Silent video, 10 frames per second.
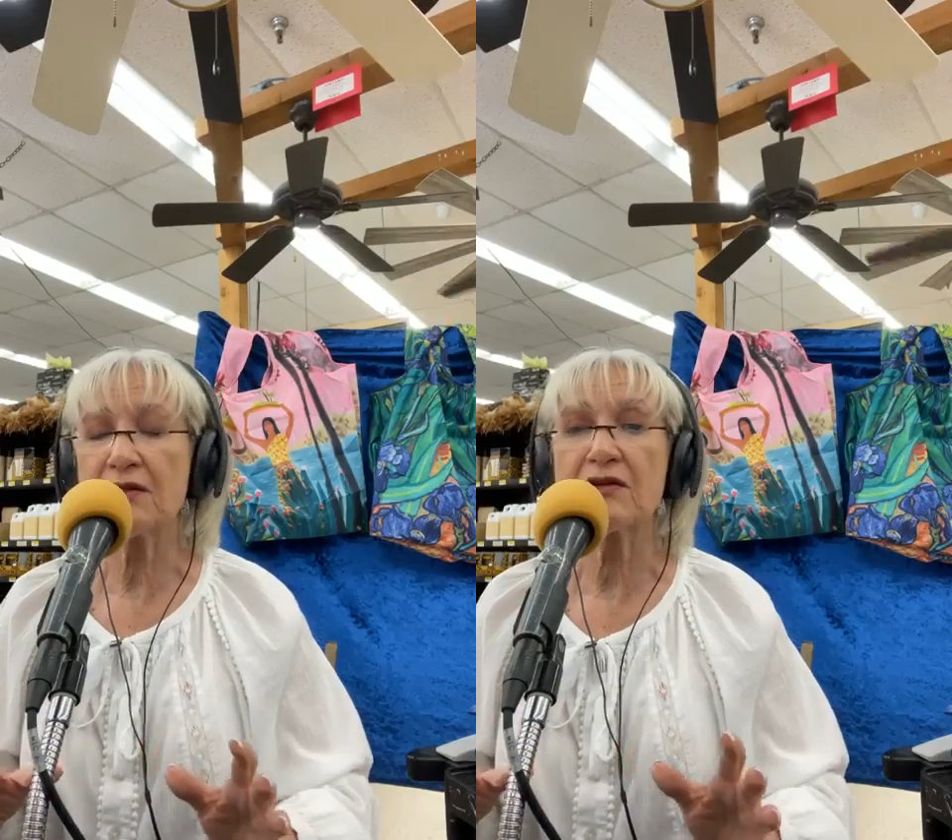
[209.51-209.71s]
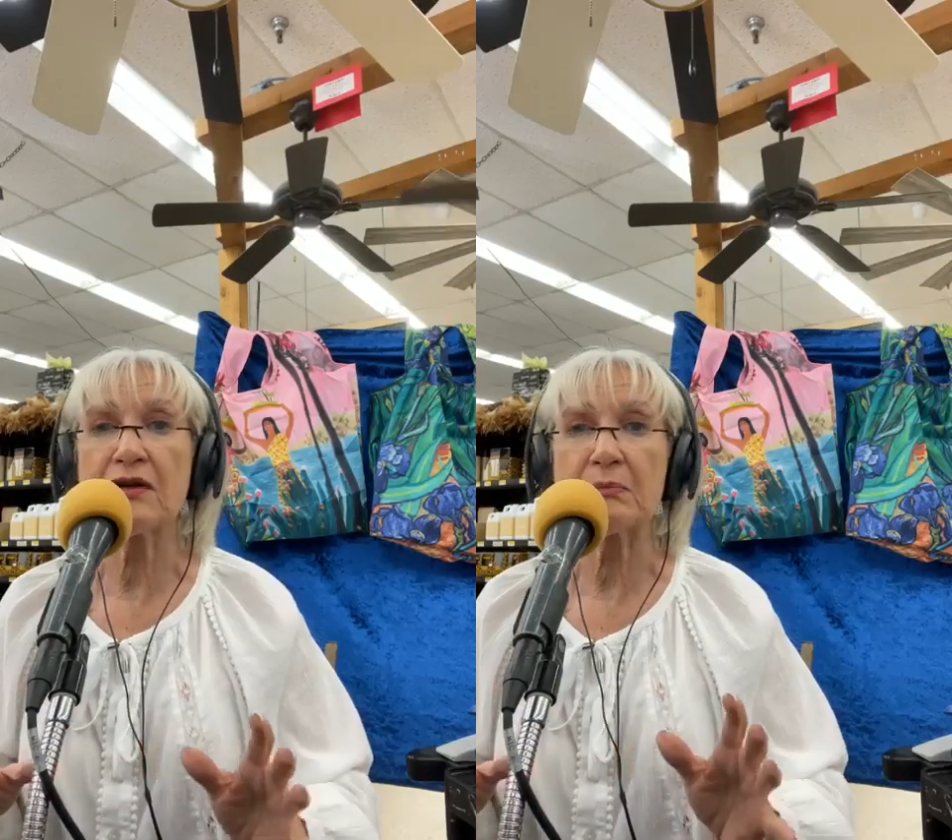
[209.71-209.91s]

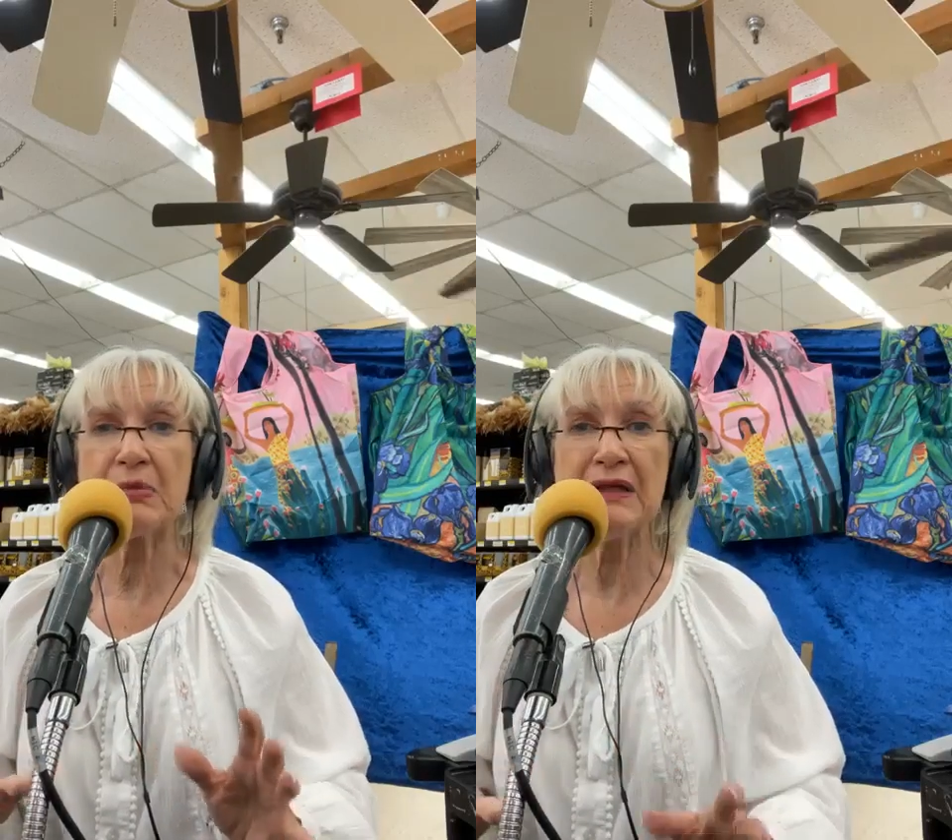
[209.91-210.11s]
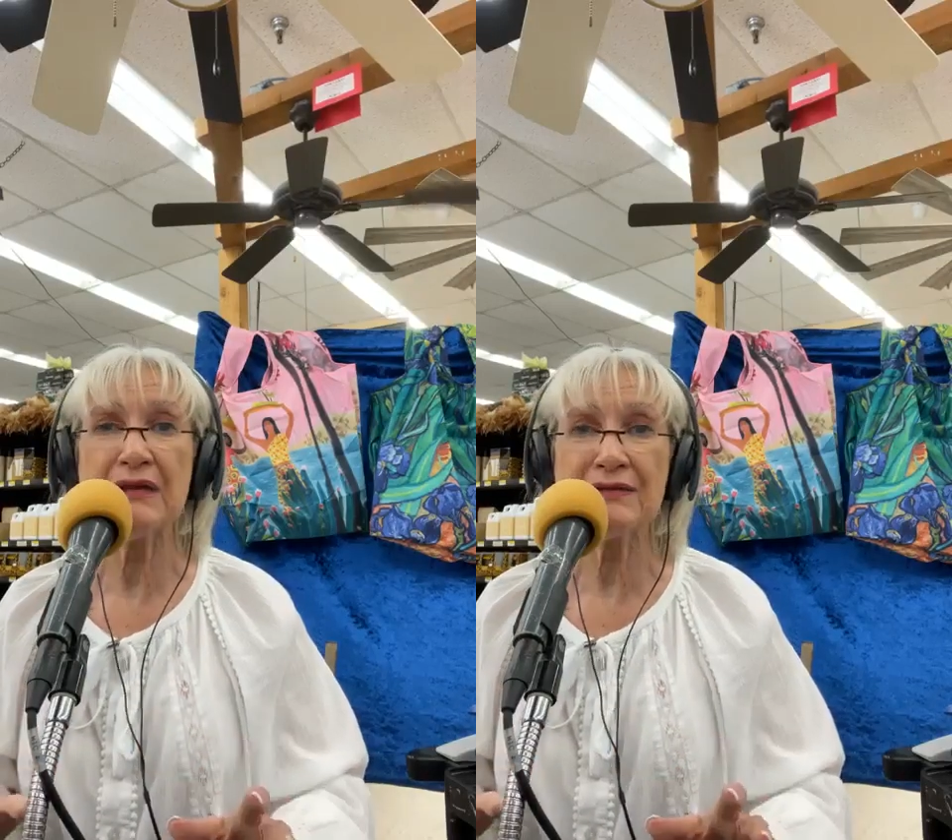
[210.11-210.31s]
to cook
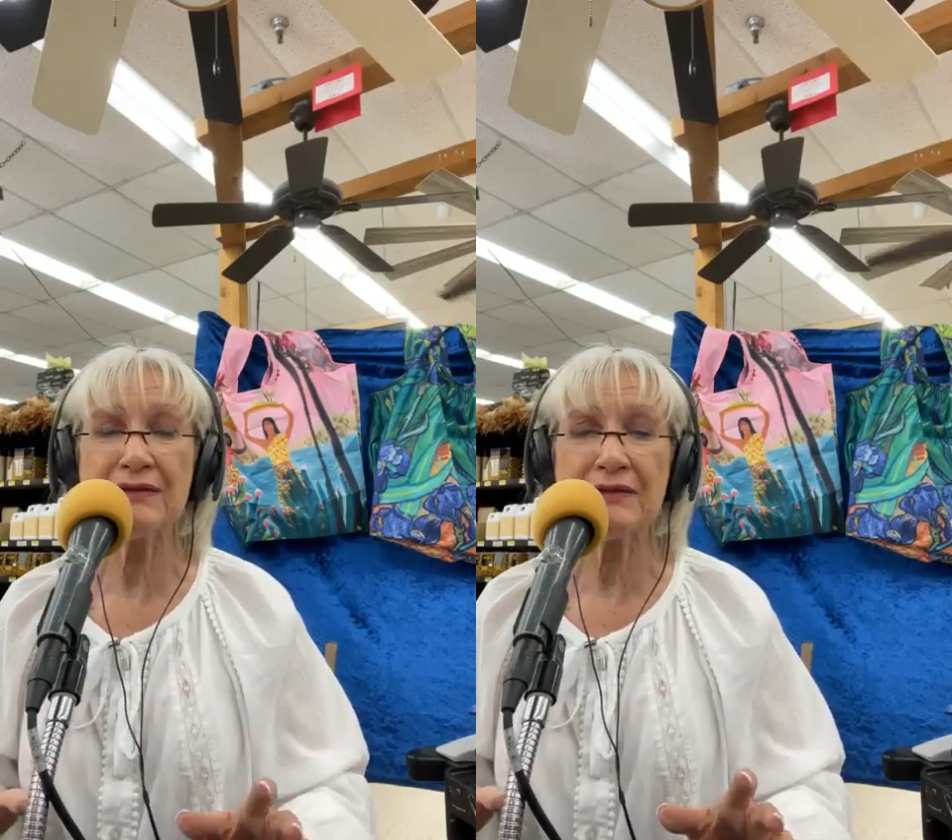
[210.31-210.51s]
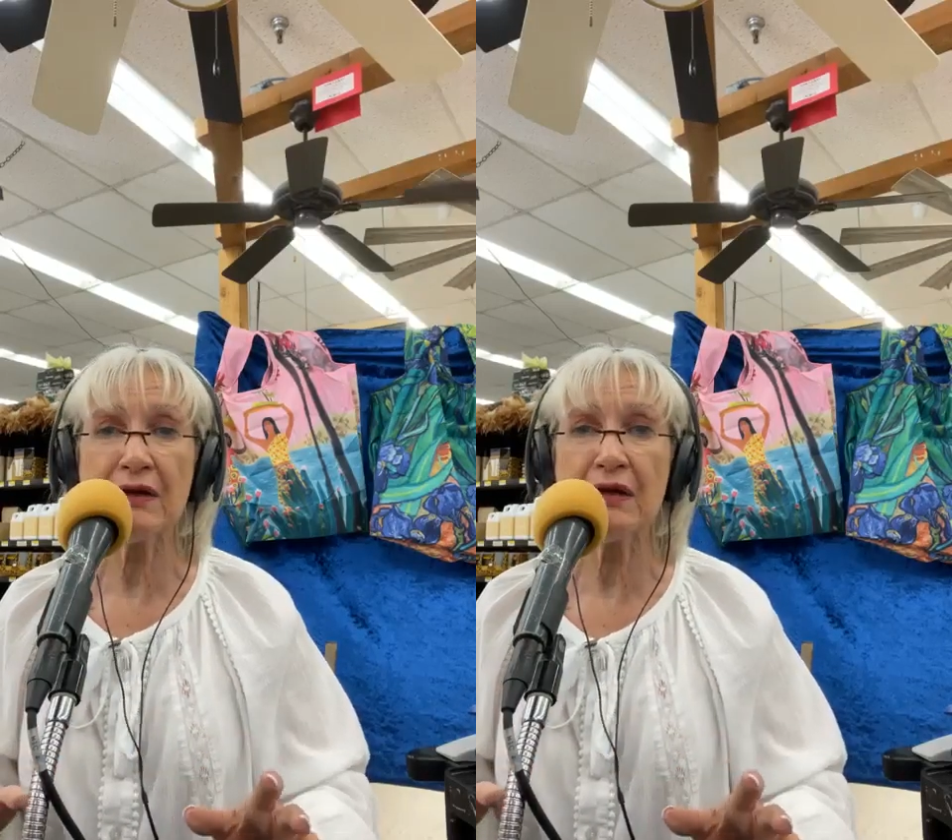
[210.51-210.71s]

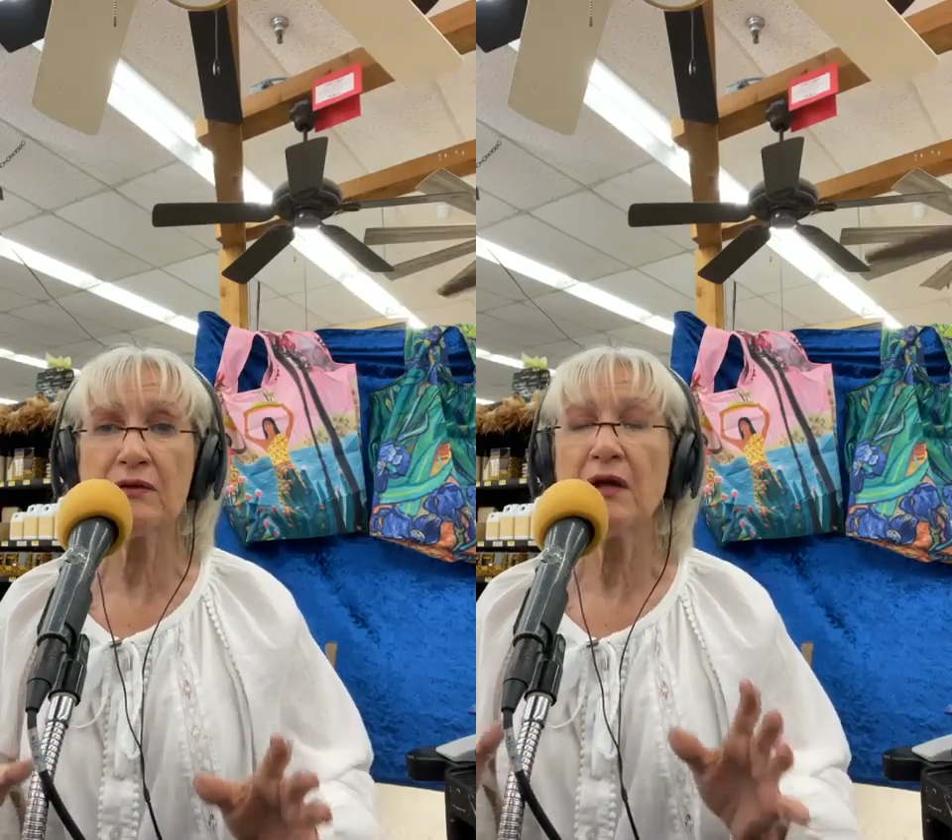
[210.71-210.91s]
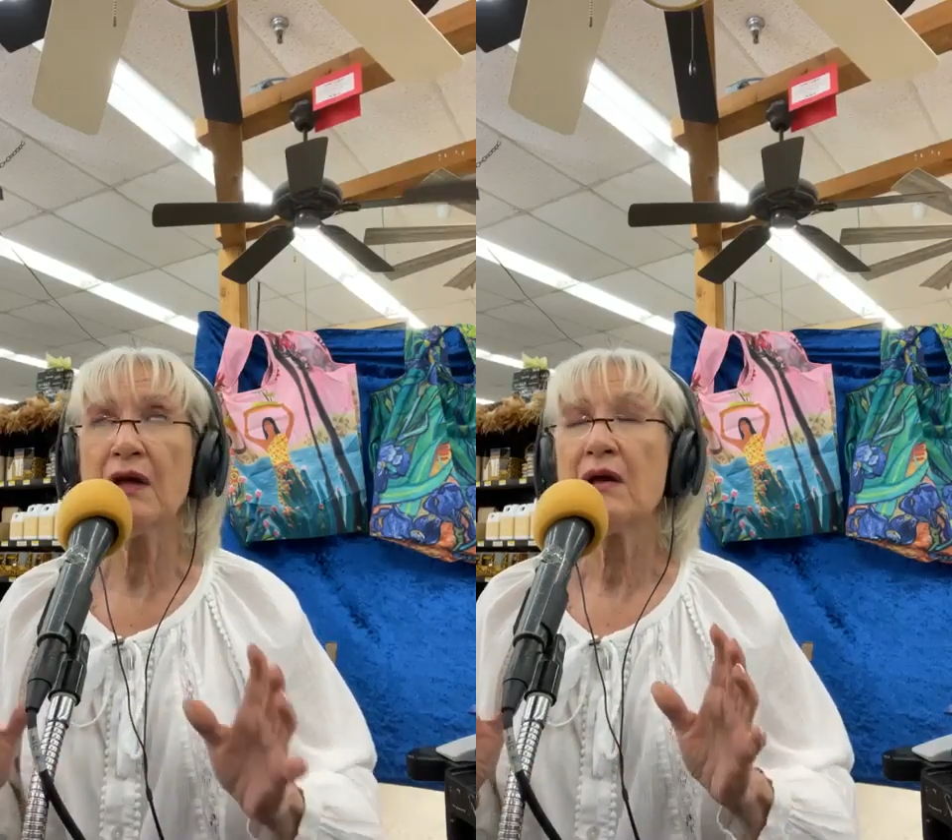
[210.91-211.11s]
pizzas on,